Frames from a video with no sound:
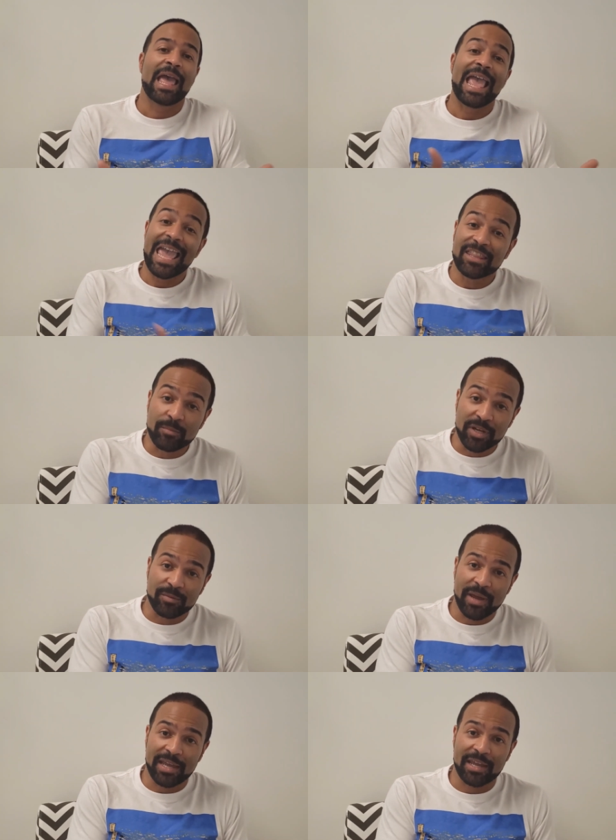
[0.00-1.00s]
and the money
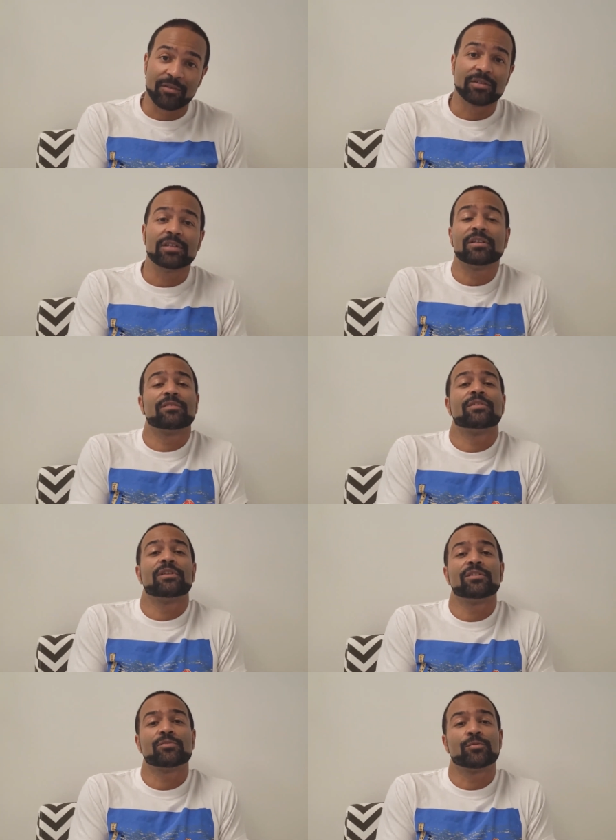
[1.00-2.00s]
back guarantee that if it
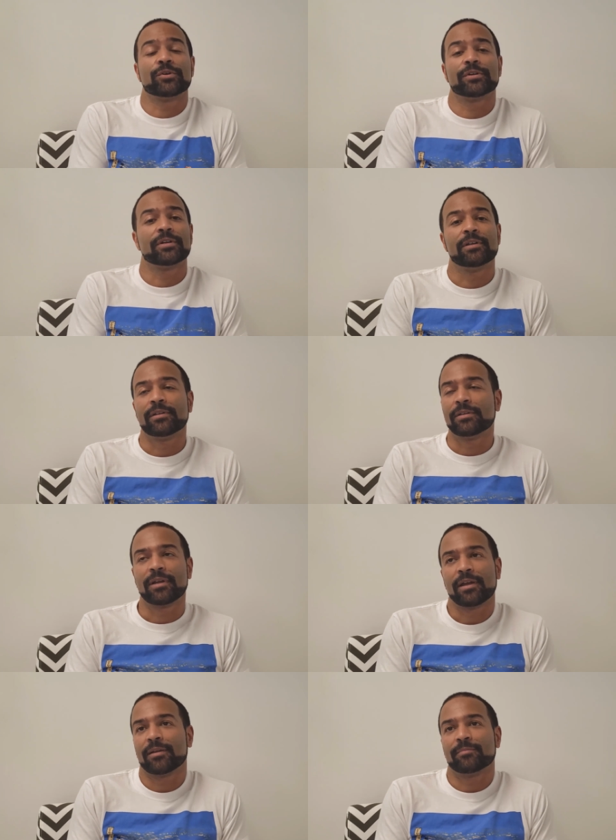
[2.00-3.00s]
doesn't work,
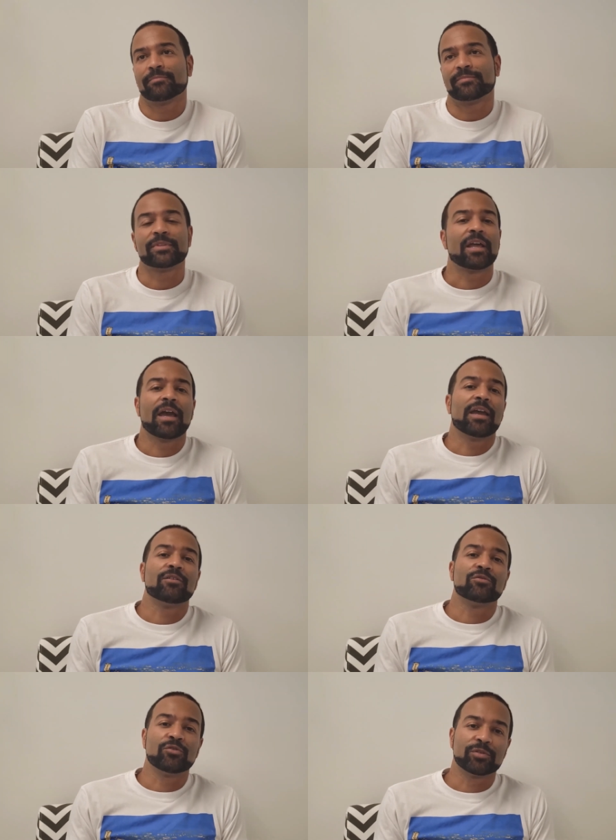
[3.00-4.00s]
I had
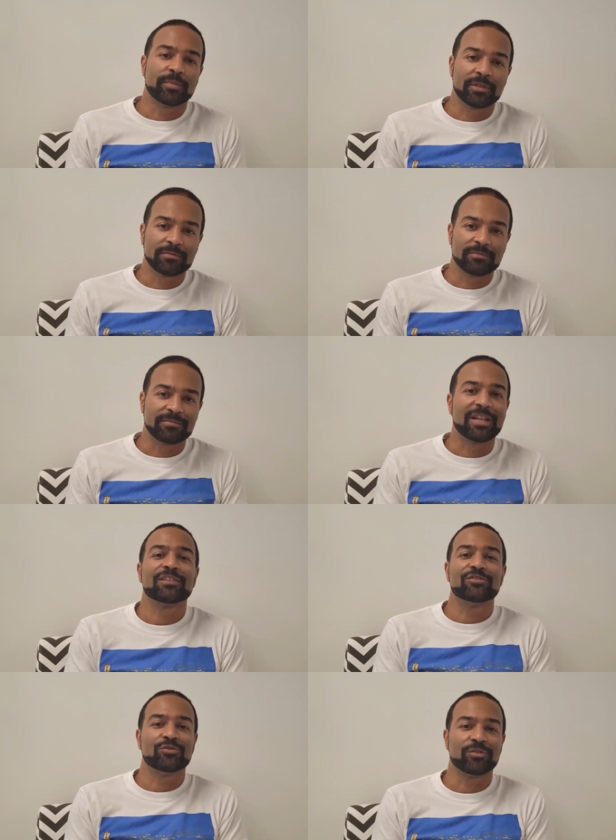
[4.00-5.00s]
no choice but
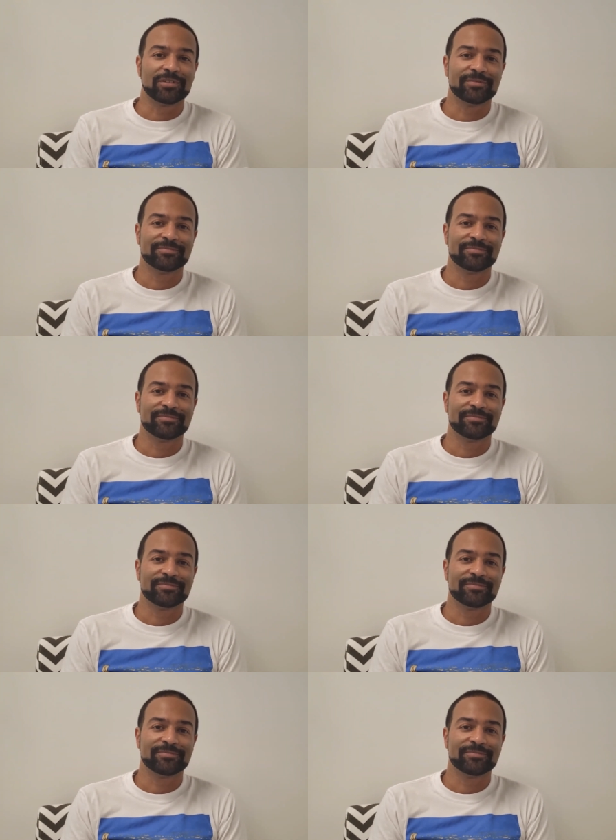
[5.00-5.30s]
not to join.